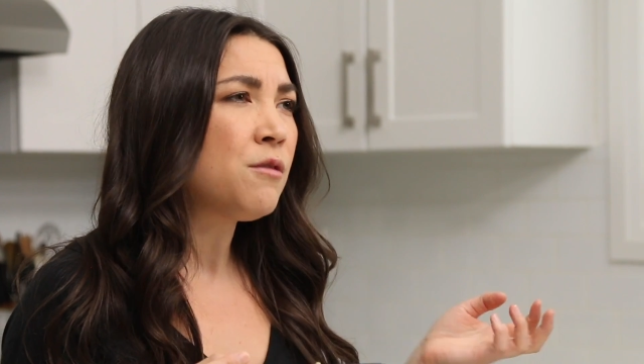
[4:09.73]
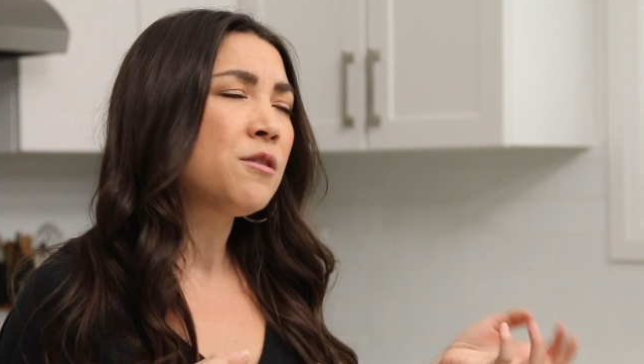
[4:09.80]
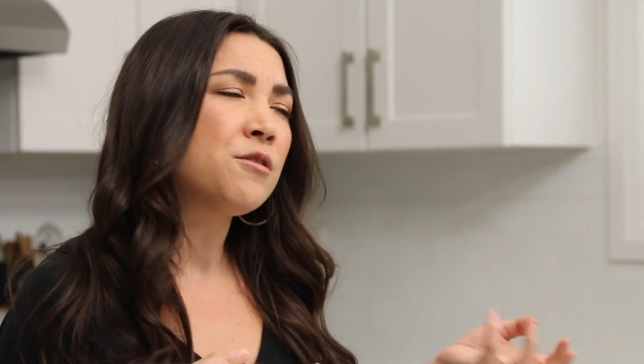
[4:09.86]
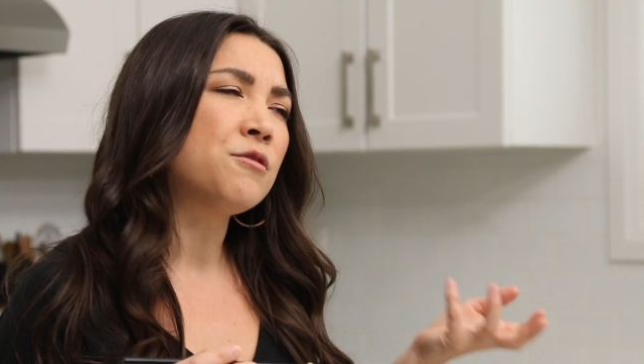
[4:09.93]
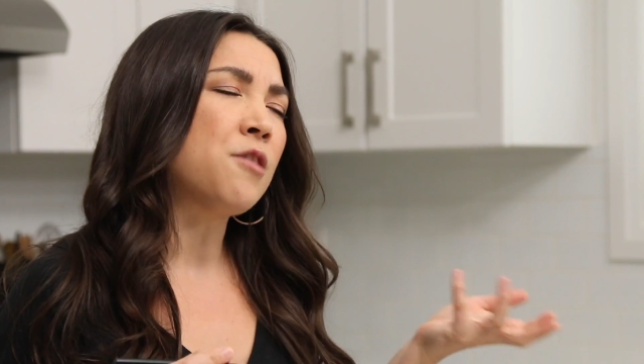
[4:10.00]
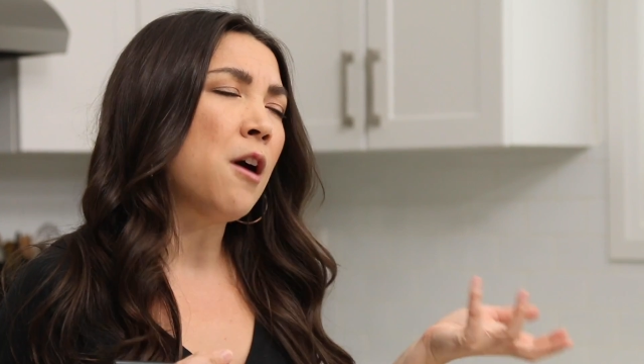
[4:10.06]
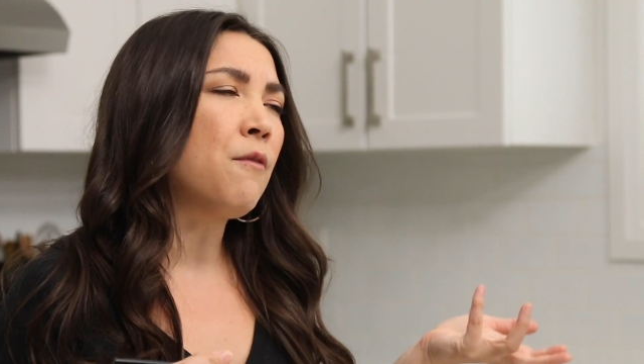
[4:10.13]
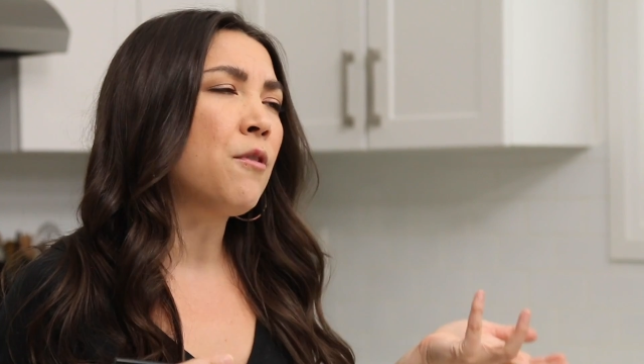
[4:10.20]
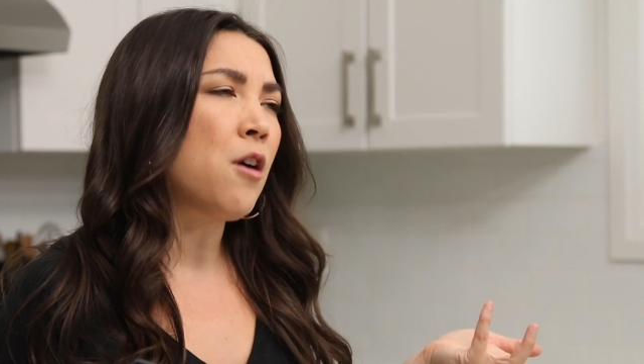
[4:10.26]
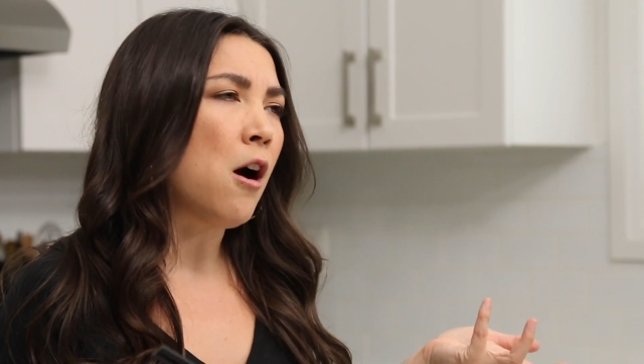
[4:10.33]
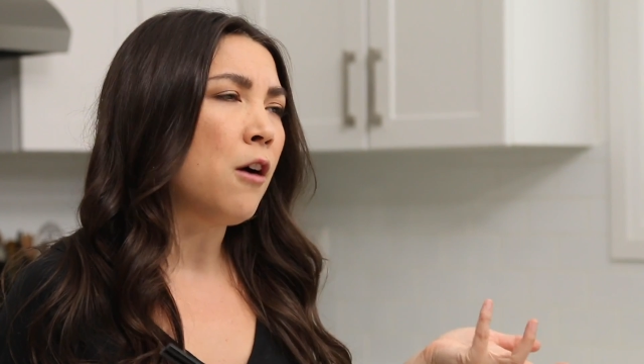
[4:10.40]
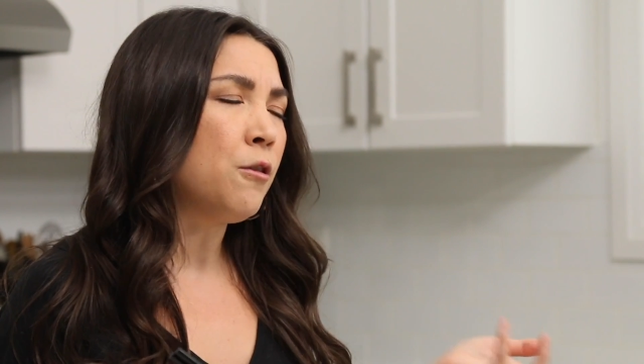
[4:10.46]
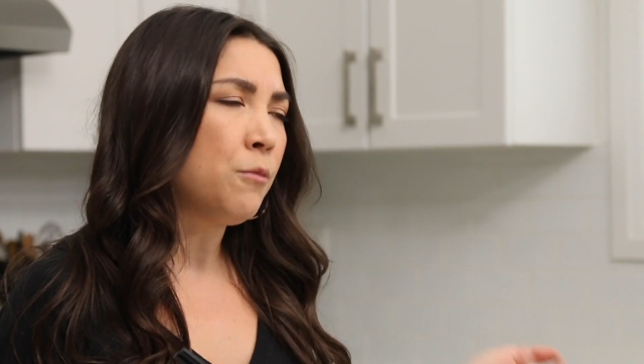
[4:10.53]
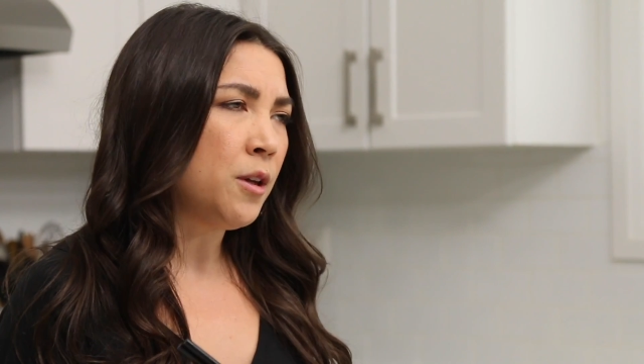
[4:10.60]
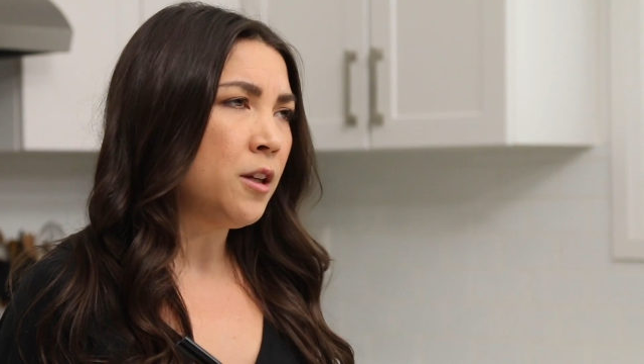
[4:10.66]
because there's
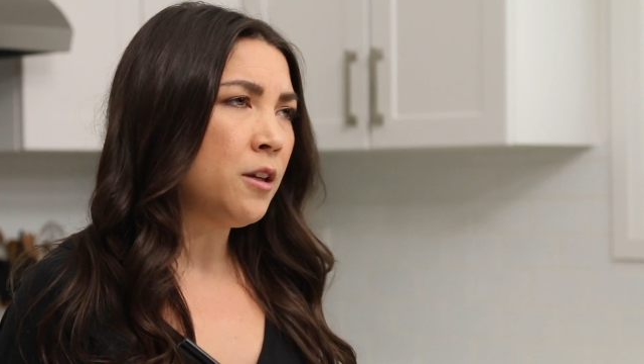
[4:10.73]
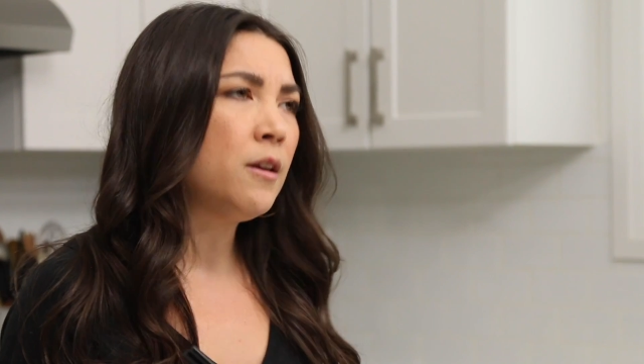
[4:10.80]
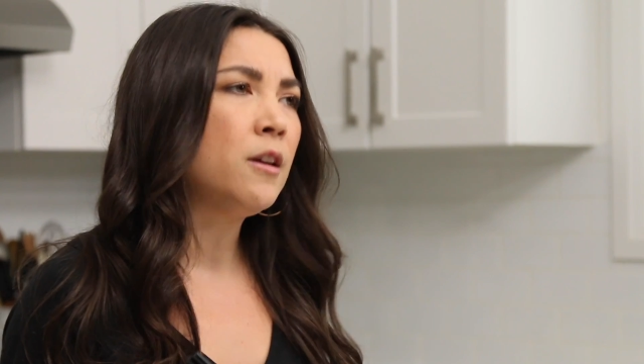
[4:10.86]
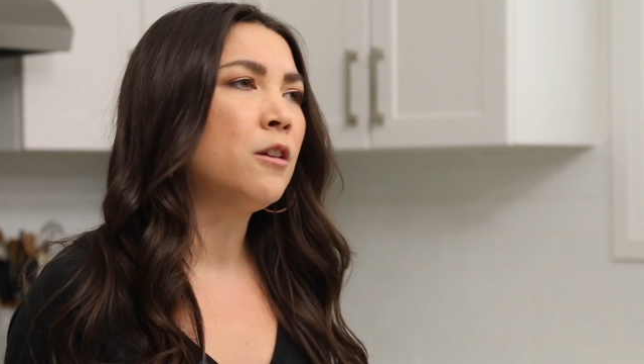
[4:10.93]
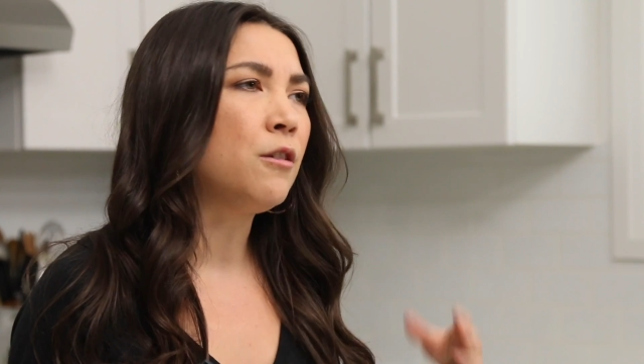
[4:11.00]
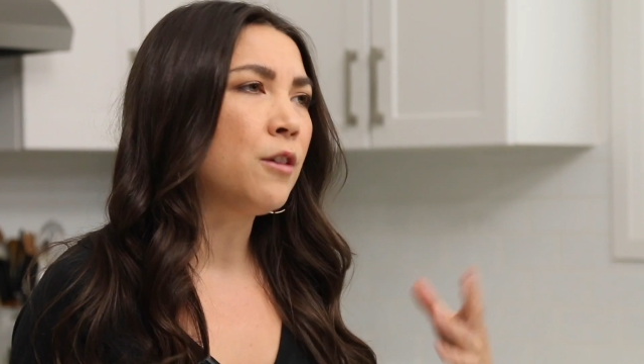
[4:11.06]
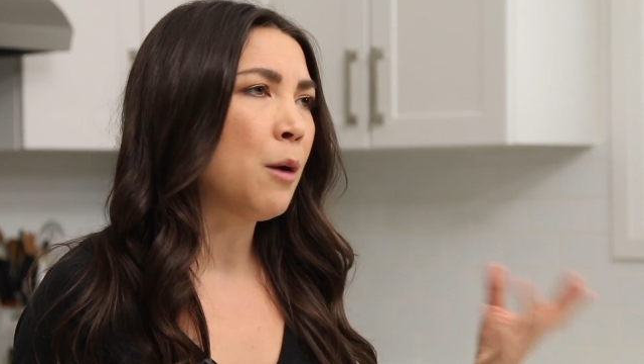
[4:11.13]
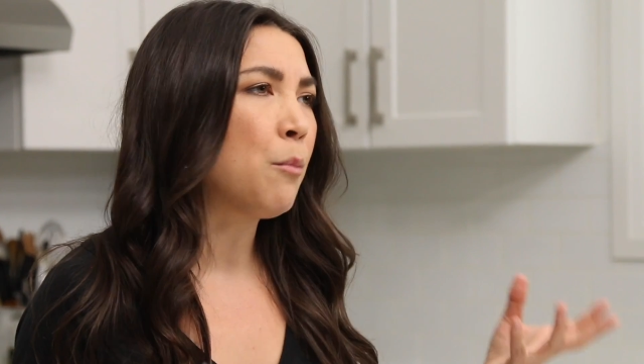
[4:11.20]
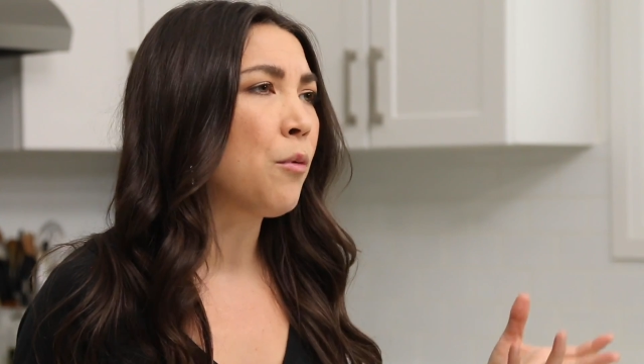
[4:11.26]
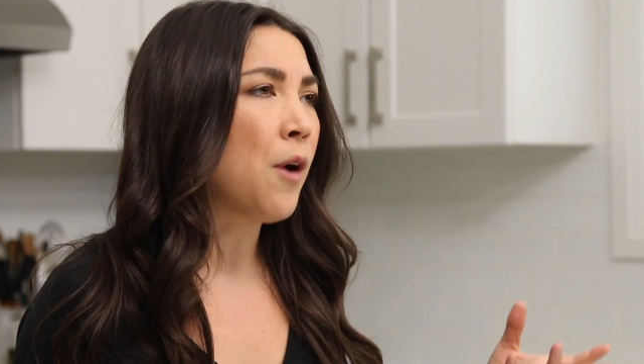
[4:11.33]
avocado in it and it'll get